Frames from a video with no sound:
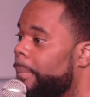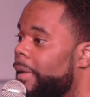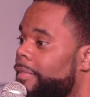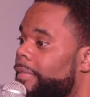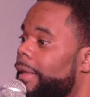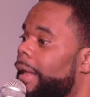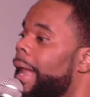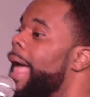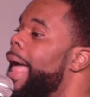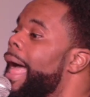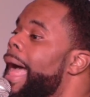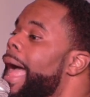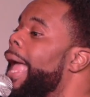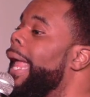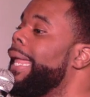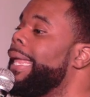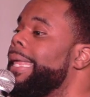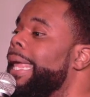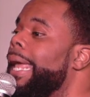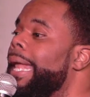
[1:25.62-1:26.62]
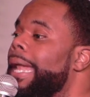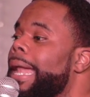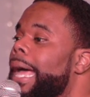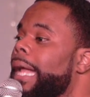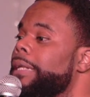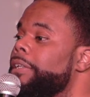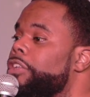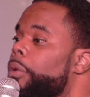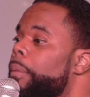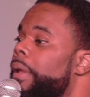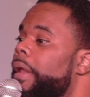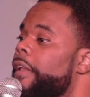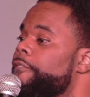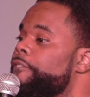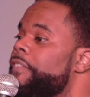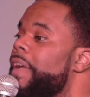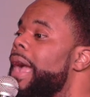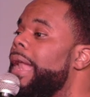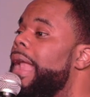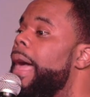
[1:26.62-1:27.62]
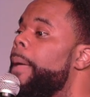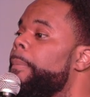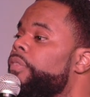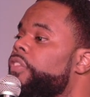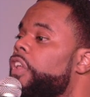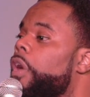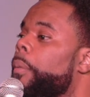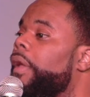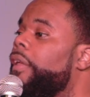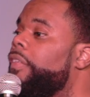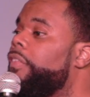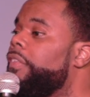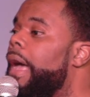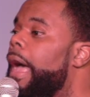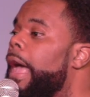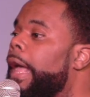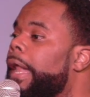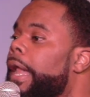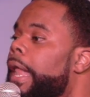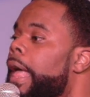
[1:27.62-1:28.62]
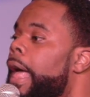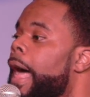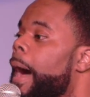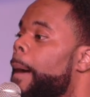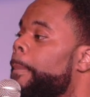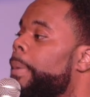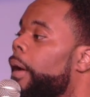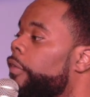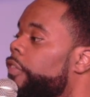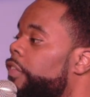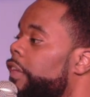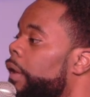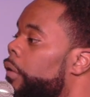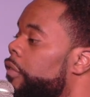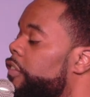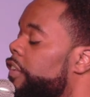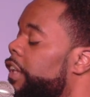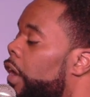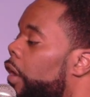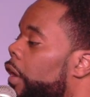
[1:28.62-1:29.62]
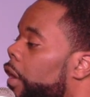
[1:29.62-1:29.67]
listen, I cannot do it. In fact, I'm so excited about COTR